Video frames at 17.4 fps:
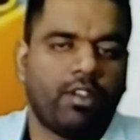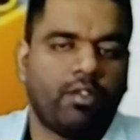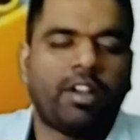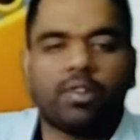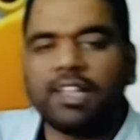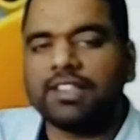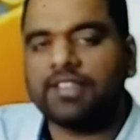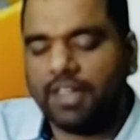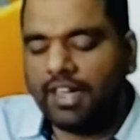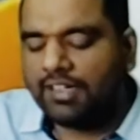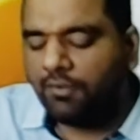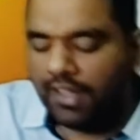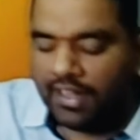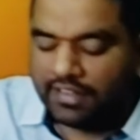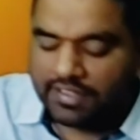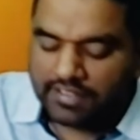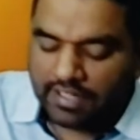What do you think?
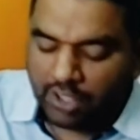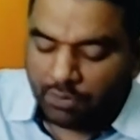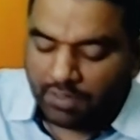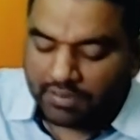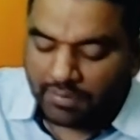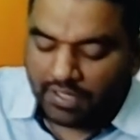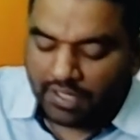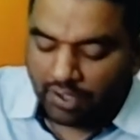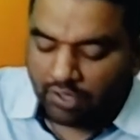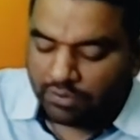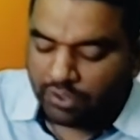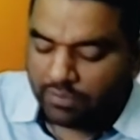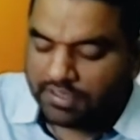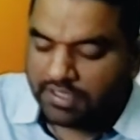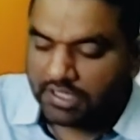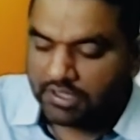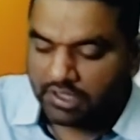Where this endoplasmic reticulum should
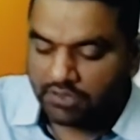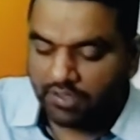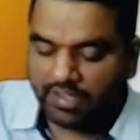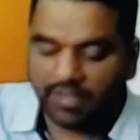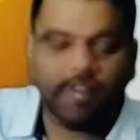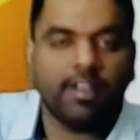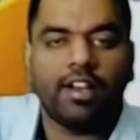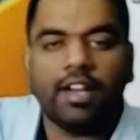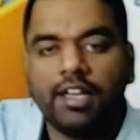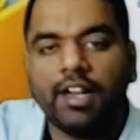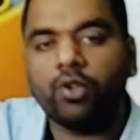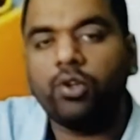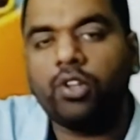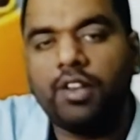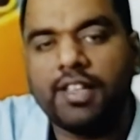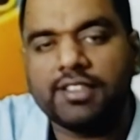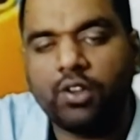be situated? Near
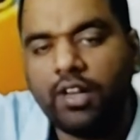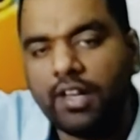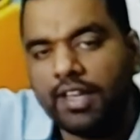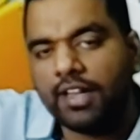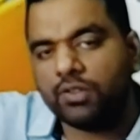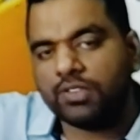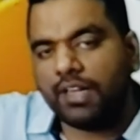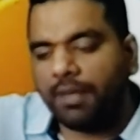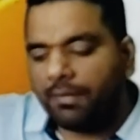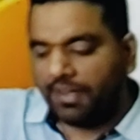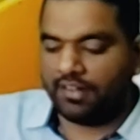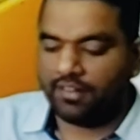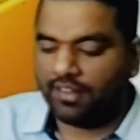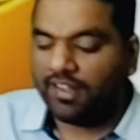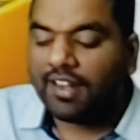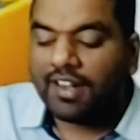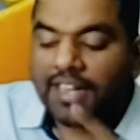to nucleus or near to cell
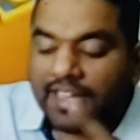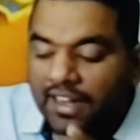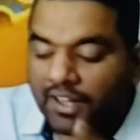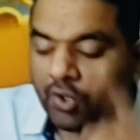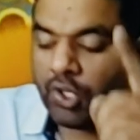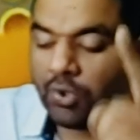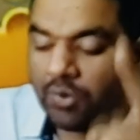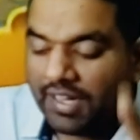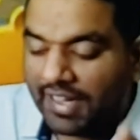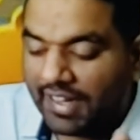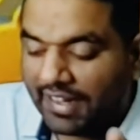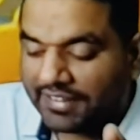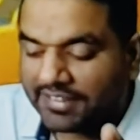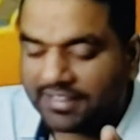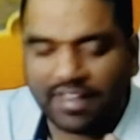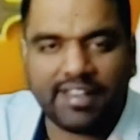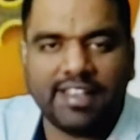membrane? Near to
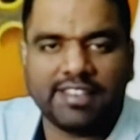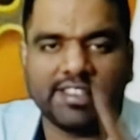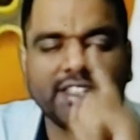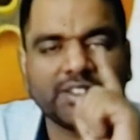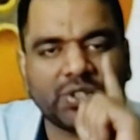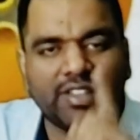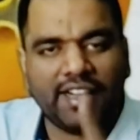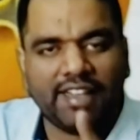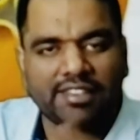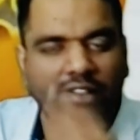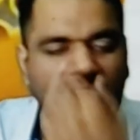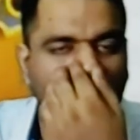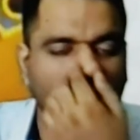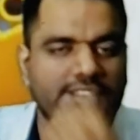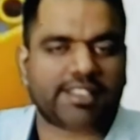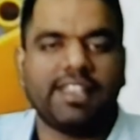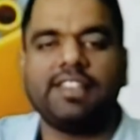nucleus, right guys? So that is why
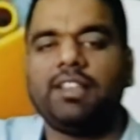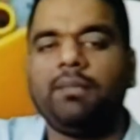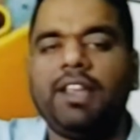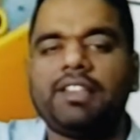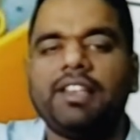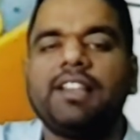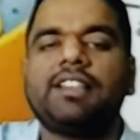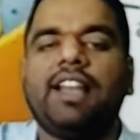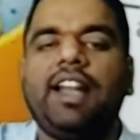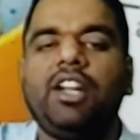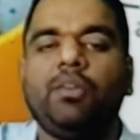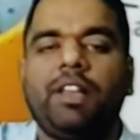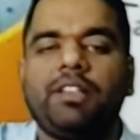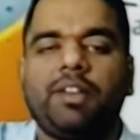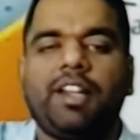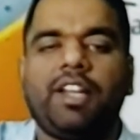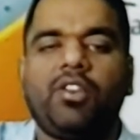you can see in this image, this
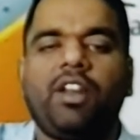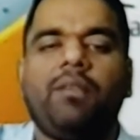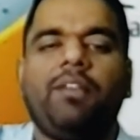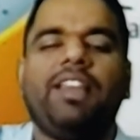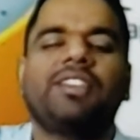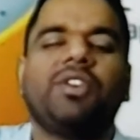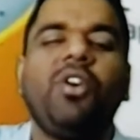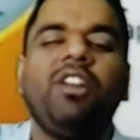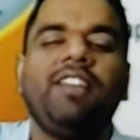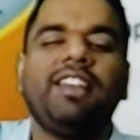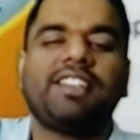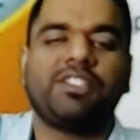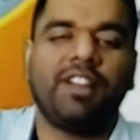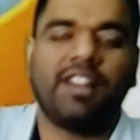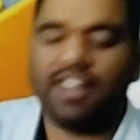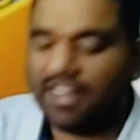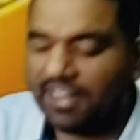endoplasmic reticulum is always
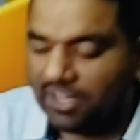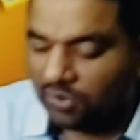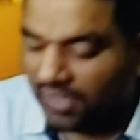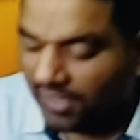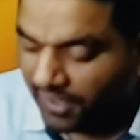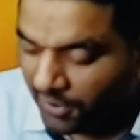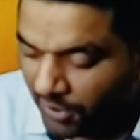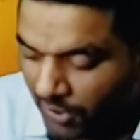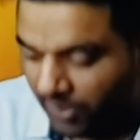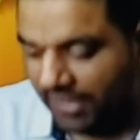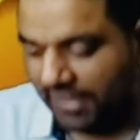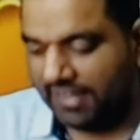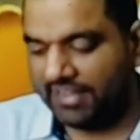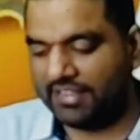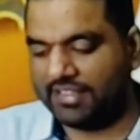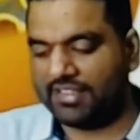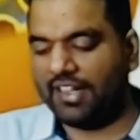situated near to the
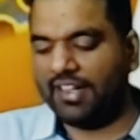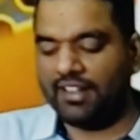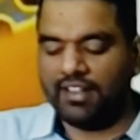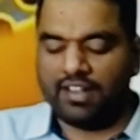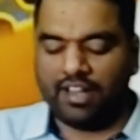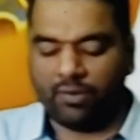nucleus, right?